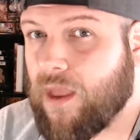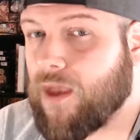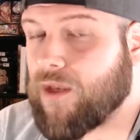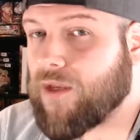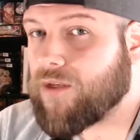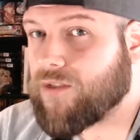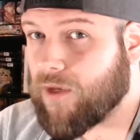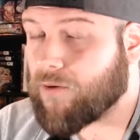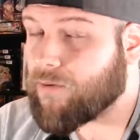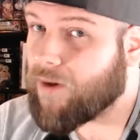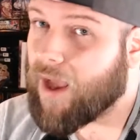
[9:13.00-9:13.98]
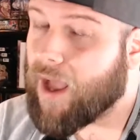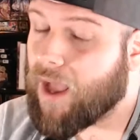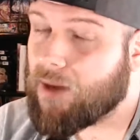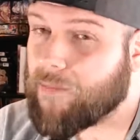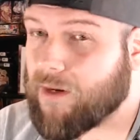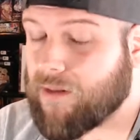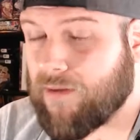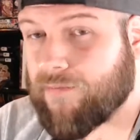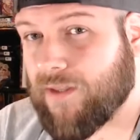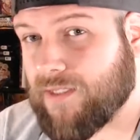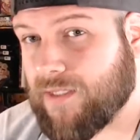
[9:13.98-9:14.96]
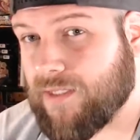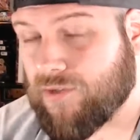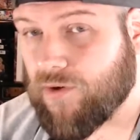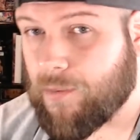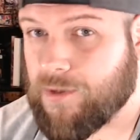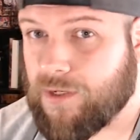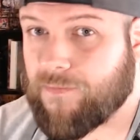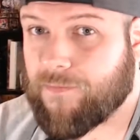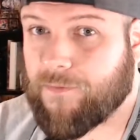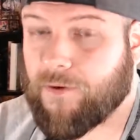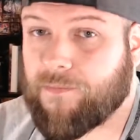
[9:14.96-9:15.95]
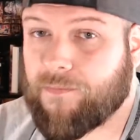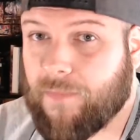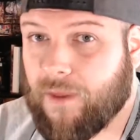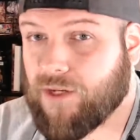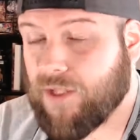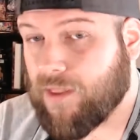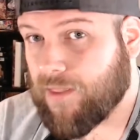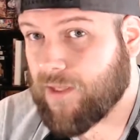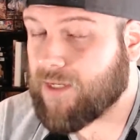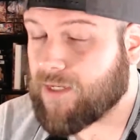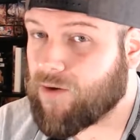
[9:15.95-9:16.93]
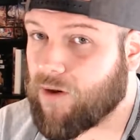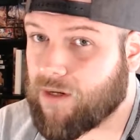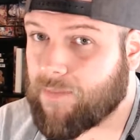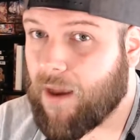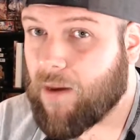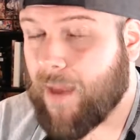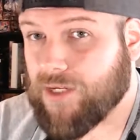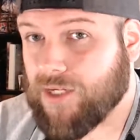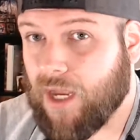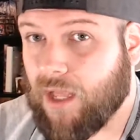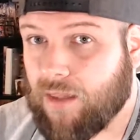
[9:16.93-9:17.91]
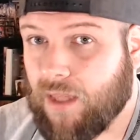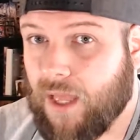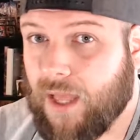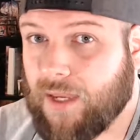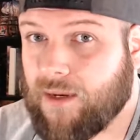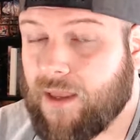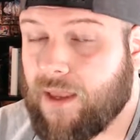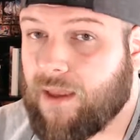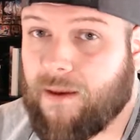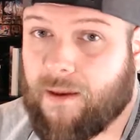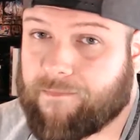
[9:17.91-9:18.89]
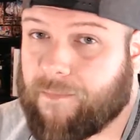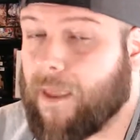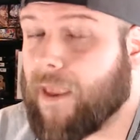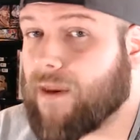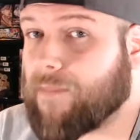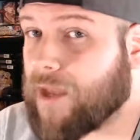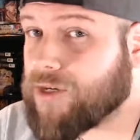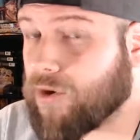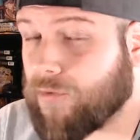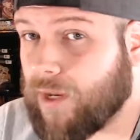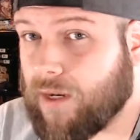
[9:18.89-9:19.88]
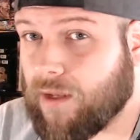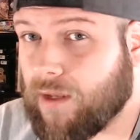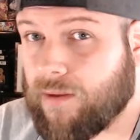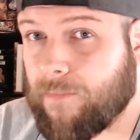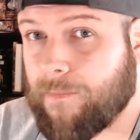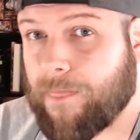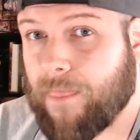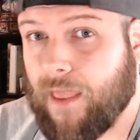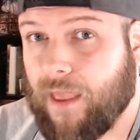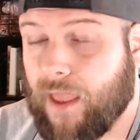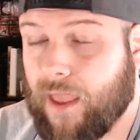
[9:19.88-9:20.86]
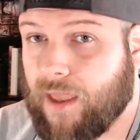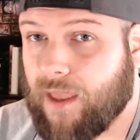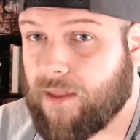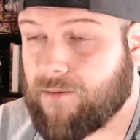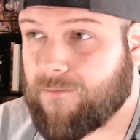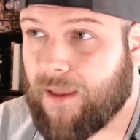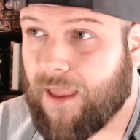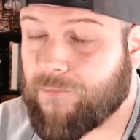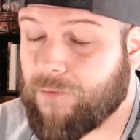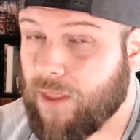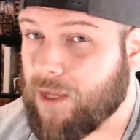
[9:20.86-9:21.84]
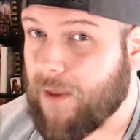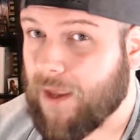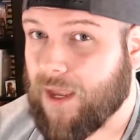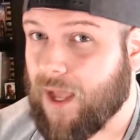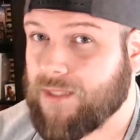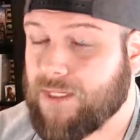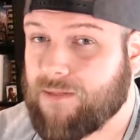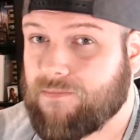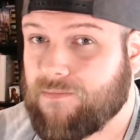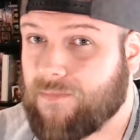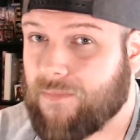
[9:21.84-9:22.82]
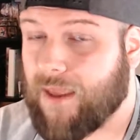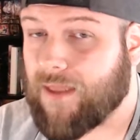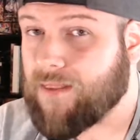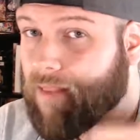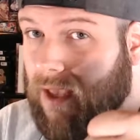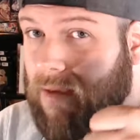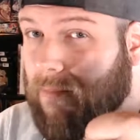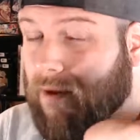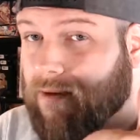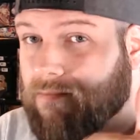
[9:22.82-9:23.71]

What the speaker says: So, I'm going to leave links in the description for each of the things I talked about, Magic Online and Magic Arena. And if you like my content, hit the like button.